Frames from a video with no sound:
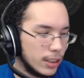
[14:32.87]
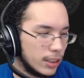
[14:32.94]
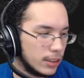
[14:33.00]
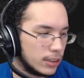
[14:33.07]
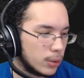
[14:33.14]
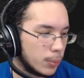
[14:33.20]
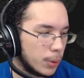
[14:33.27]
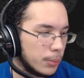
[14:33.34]

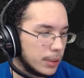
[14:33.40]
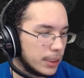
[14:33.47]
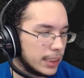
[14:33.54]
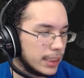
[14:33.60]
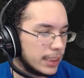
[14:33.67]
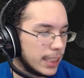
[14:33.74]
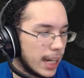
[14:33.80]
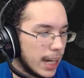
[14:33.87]
So pretty much
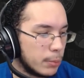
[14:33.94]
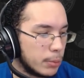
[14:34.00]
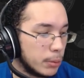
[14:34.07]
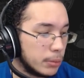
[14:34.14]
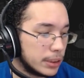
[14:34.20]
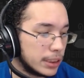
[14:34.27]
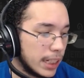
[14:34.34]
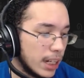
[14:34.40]
it died pretty
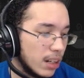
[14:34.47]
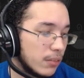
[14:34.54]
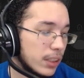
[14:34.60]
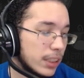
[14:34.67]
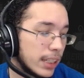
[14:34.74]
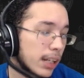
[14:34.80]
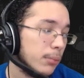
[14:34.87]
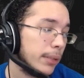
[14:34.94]
much every
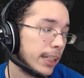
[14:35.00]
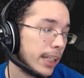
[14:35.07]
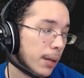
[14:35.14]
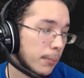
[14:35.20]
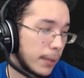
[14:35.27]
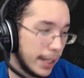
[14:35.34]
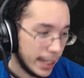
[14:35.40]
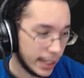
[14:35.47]
time it
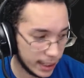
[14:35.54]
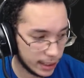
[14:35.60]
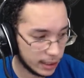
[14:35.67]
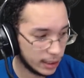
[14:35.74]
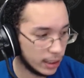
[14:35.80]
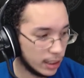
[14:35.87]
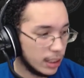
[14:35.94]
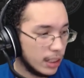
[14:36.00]
came in
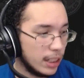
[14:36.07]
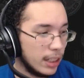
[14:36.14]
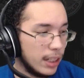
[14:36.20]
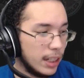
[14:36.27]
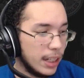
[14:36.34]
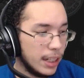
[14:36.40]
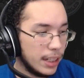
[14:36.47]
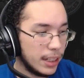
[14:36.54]

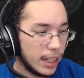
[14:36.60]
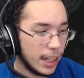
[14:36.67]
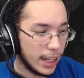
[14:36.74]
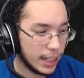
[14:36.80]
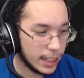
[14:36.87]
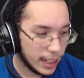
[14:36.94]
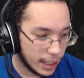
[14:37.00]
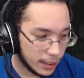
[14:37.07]

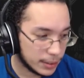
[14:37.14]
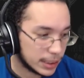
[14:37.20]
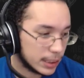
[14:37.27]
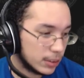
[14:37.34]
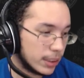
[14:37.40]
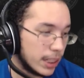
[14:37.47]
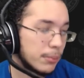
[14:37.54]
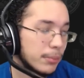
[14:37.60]
every
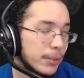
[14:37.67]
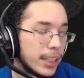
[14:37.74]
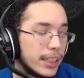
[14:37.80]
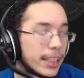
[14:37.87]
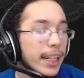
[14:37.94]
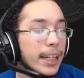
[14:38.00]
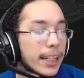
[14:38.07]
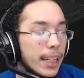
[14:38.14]
single game that like
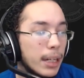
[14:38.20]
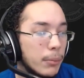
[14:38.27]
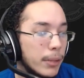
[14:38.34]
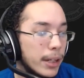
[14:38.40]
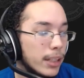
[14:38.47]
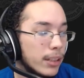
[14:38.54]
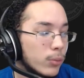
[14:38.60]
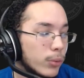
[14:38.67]
it came
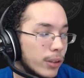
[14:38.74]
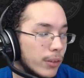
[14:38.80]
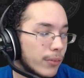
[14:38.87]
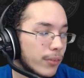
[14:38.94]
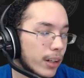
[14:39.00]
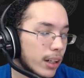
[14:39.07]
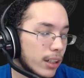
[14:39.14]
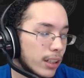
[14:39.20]
in with
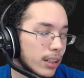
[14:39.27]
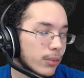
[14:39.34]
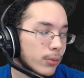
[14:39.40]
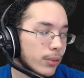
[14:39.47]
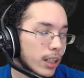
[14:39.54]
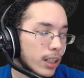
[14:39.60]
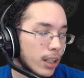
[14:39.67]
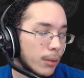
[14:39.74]

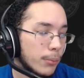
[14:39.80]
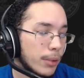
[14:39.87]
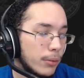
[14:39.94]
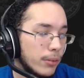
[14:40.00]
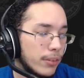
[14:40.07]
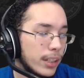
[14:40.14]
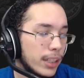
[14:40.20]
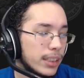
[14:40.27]

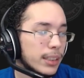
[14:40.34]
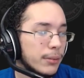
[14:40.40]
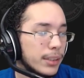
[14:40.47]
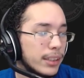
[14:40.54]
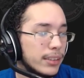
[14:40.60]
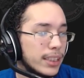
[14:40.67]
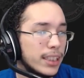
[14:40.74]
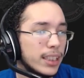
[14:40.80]
like 7
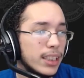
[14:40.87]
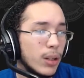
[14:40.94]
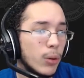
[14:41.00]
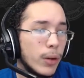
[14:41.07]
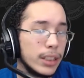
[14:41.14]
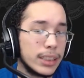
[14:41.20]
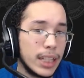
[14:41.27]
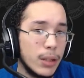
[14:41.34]
deaths. I think that
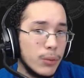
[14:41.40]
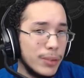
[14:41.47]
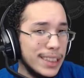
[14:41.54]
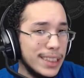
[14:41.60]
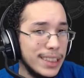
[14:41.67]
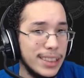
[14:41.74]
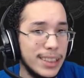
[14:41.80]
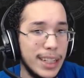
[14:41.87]
one time we
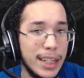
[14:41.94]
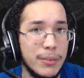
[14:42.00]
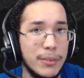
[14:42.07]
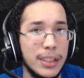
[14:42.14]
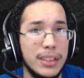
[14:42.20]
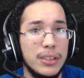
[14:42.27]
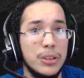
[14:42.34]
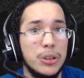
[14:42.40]
didn't
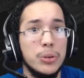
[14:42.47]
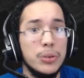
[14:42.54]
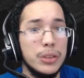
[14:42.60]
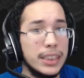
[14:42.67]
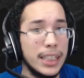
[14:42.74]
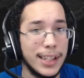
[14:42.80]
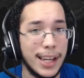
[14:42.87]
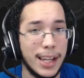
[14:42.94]
even use
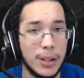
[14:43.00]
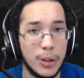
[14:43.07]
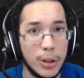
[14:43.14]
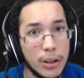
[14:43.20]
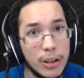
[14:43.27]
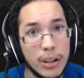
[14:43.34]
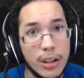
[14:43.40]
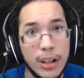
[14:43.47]
it at
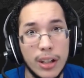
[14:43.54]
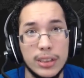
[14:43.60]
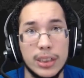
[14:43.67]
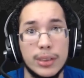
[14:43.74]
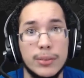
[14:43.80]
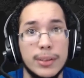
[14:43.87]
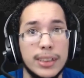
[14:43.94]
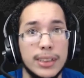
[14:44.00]
all
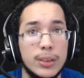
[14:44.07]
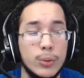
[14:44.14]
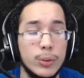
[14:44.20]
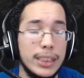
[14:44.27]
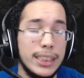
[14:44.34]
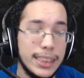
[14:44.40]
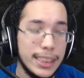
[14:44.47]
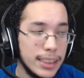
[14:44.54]
just because we
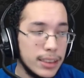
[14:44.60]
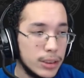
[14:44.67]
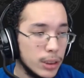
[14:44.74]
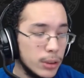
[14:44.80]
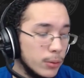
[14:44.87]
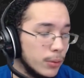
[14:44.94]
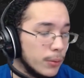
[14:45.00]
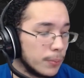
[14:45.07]
didn't need to.